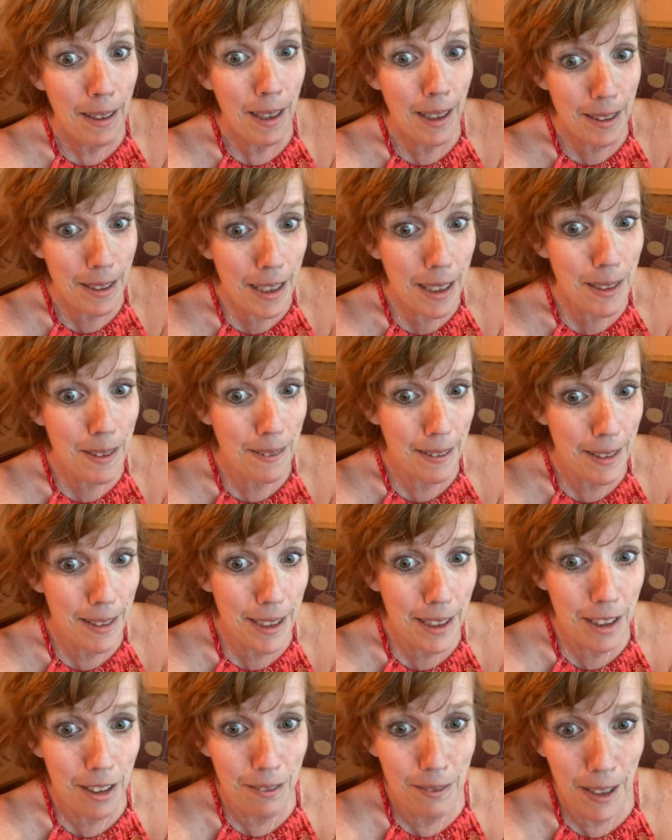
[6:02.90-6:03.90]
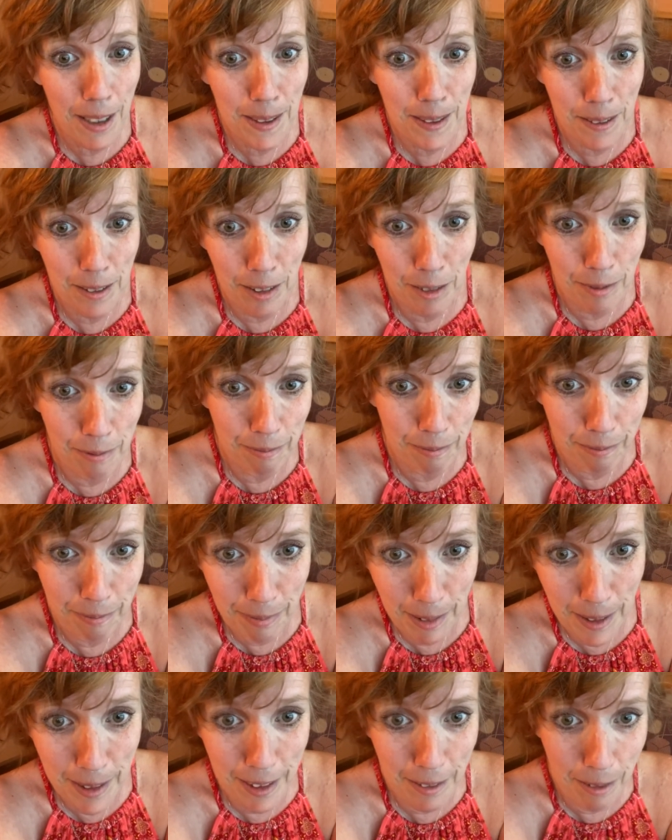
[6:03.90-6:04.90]
talked to a senior advisor
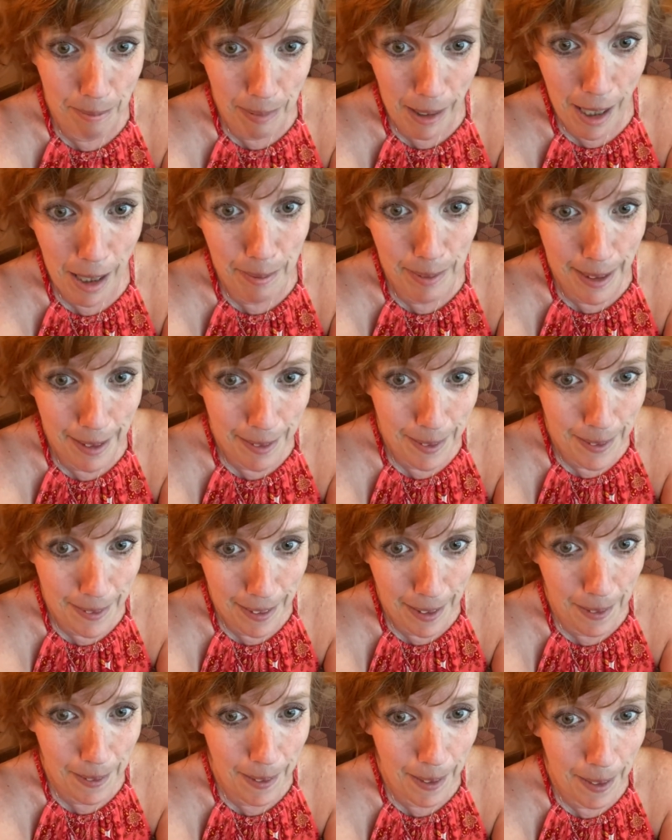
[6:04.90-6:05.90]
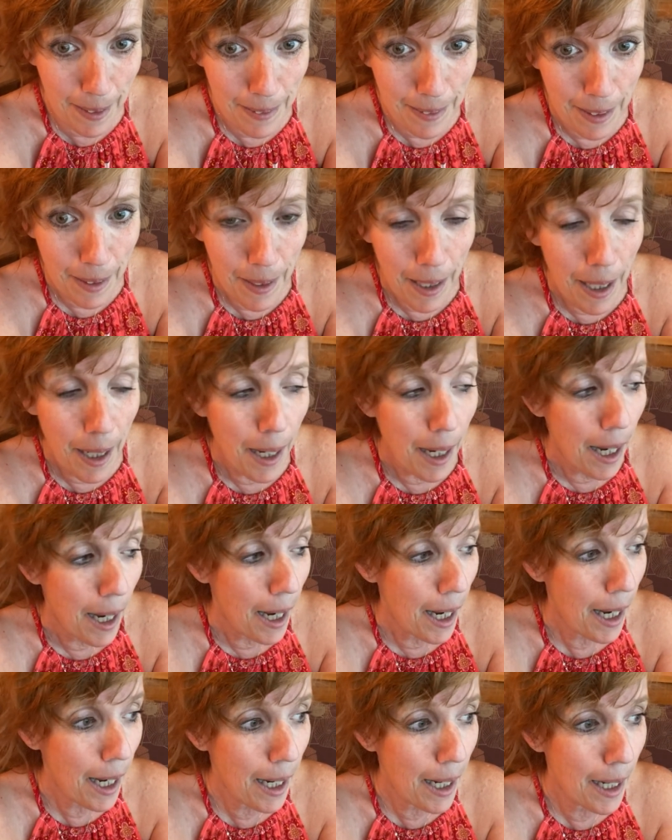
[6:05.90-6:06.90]
of President Obama, okay?
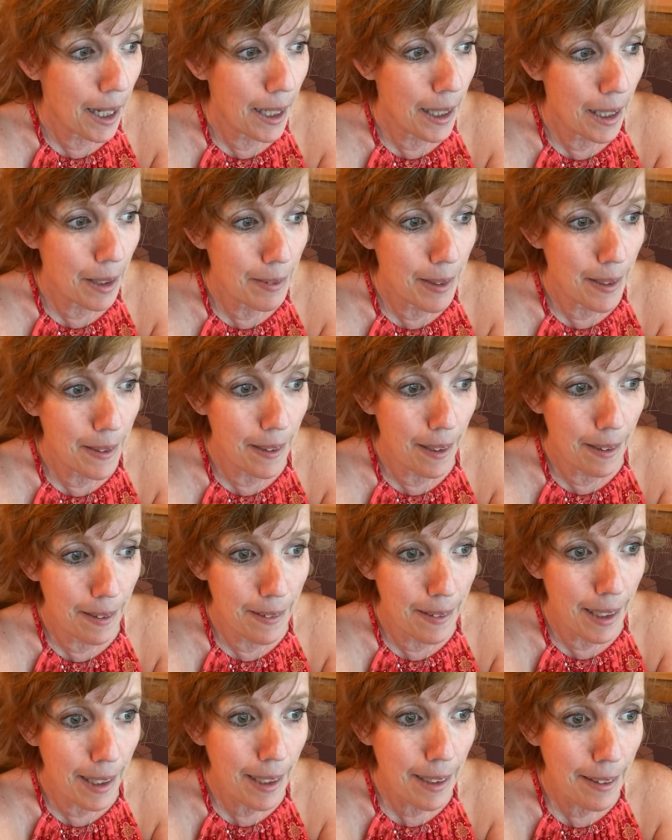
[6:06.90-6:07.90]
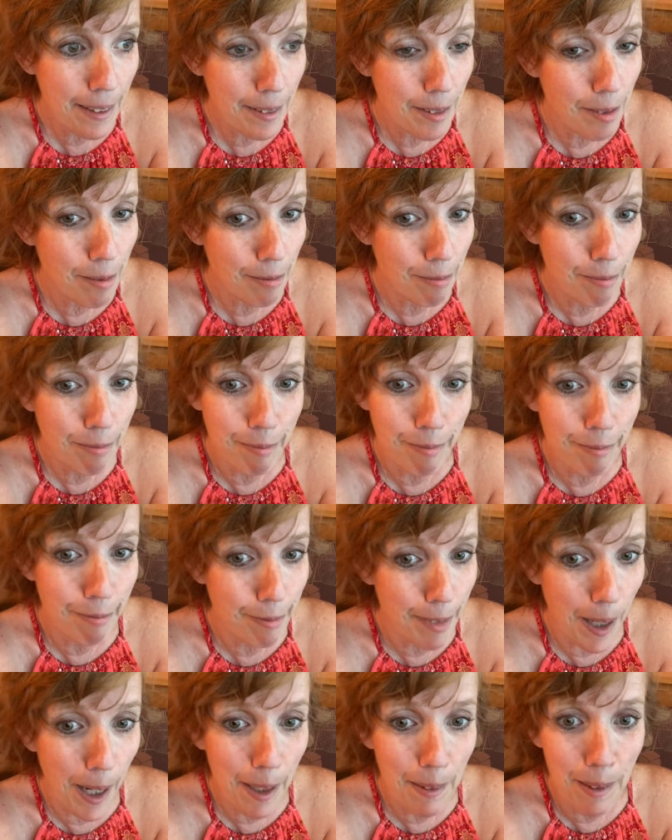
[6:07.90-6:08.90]
And, I mean,
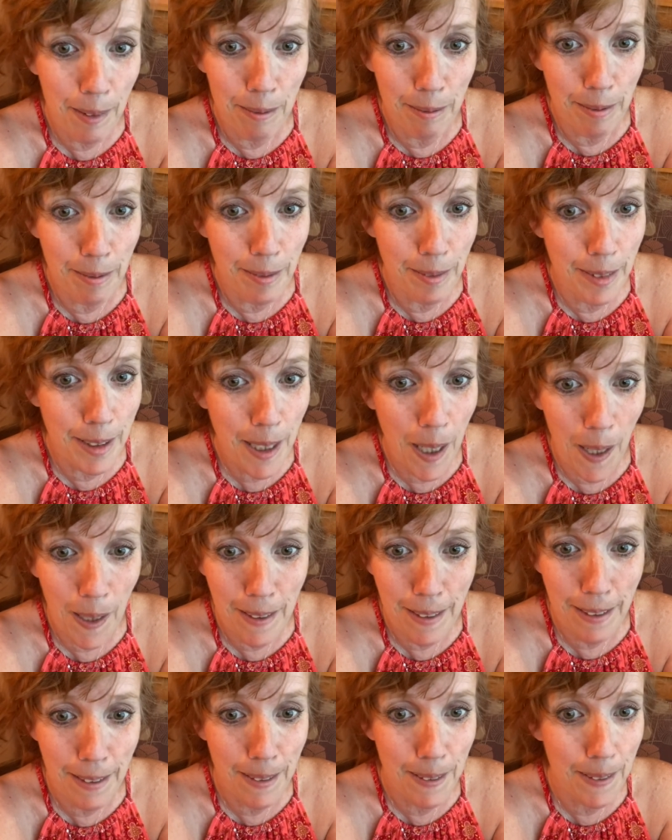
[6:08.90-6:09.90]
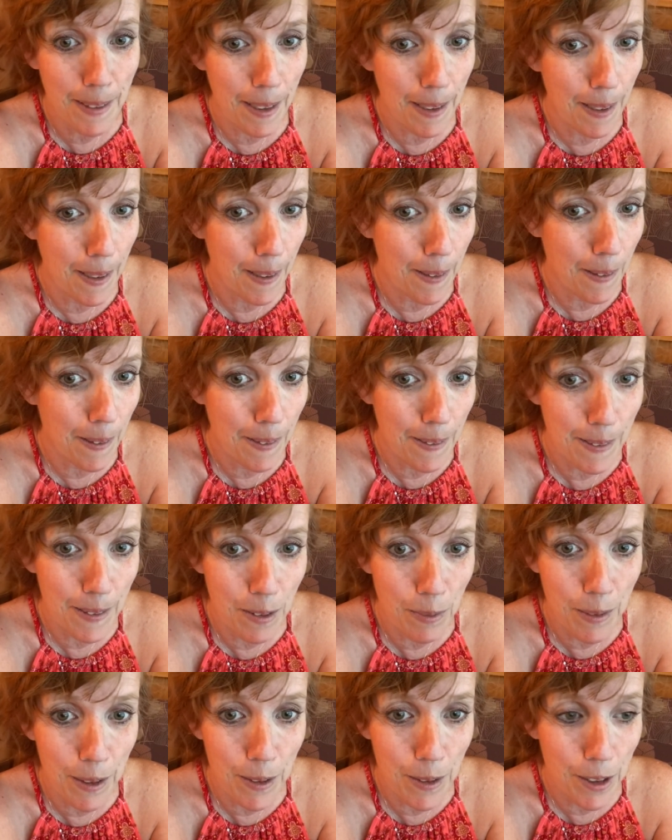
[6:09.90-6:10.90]
I had tests, I had all
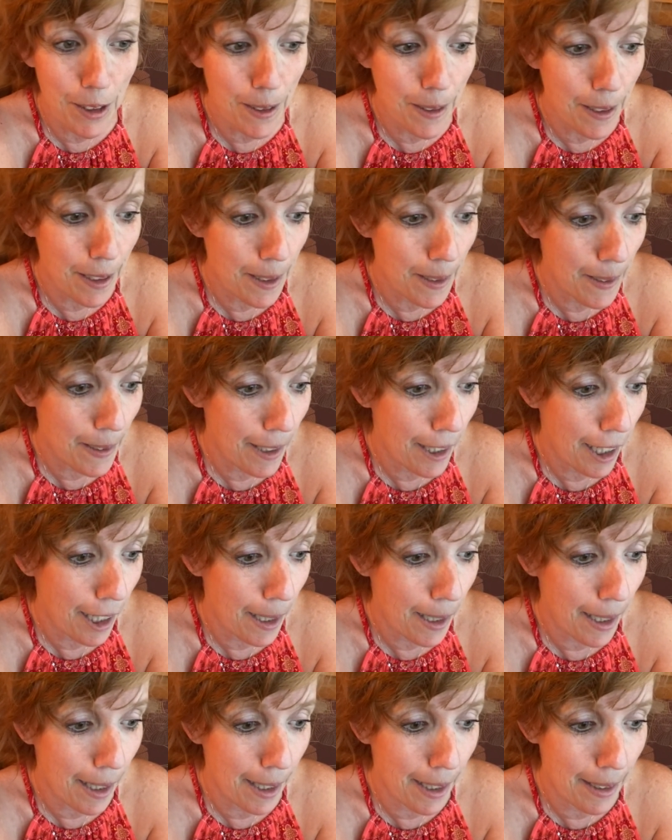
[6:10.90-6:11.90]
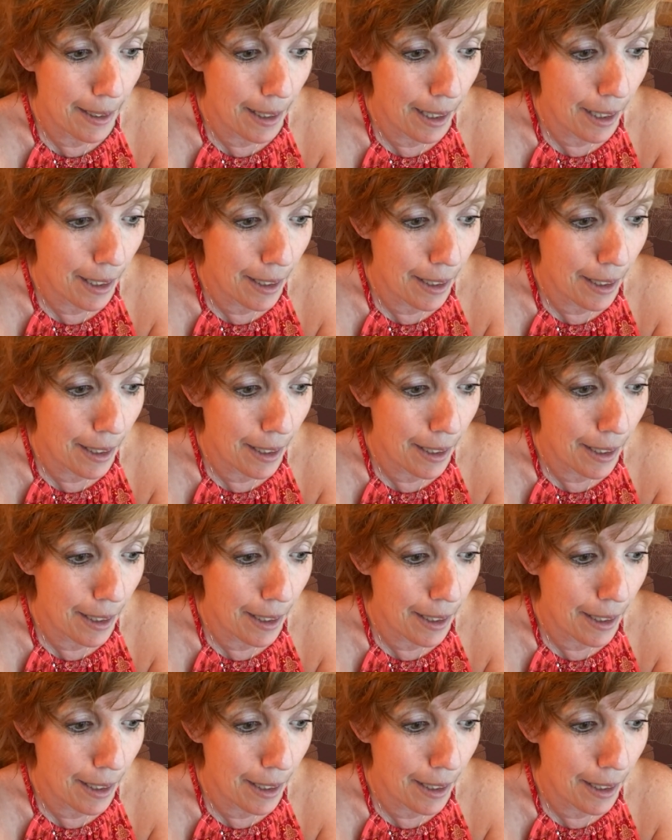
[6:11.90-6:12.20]
this weird shit, and,